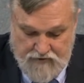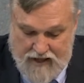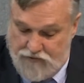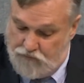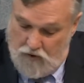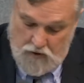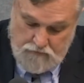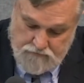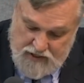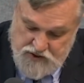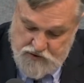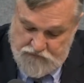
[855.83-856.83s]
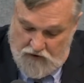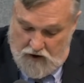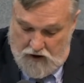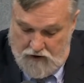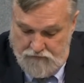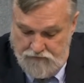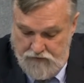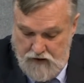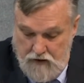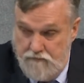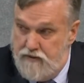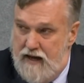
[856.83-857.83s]
That throne must fall.
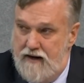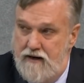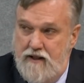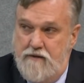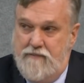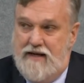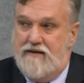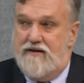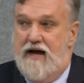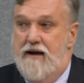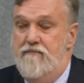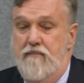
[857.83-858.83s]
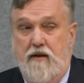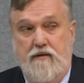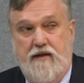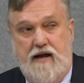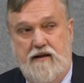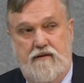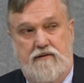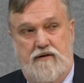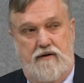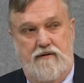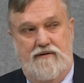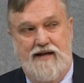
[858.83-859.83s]
But in the meantime, they,
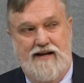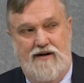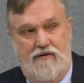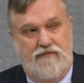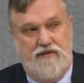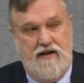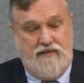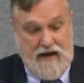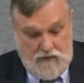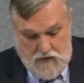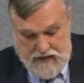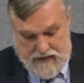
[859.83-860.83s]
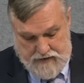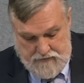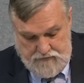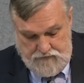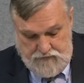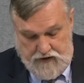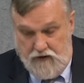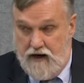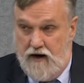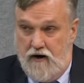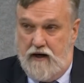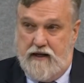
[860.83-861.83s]
they don't think that way. They're
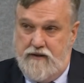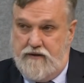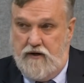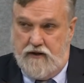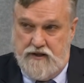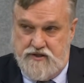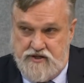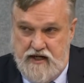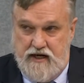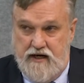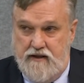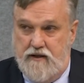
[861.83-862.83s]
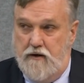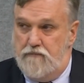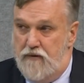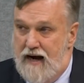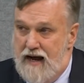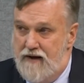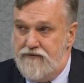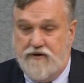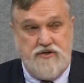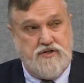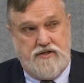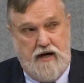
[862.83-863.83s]
arrogant, they're conceited, they're proud,
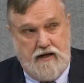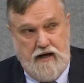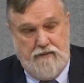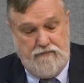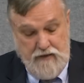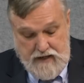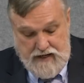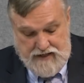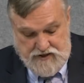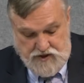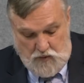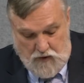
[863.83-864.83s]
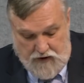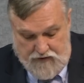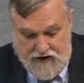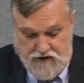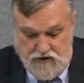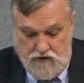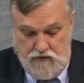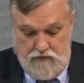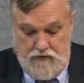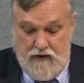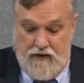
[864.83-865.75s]
they're stuck up. And so what do they do?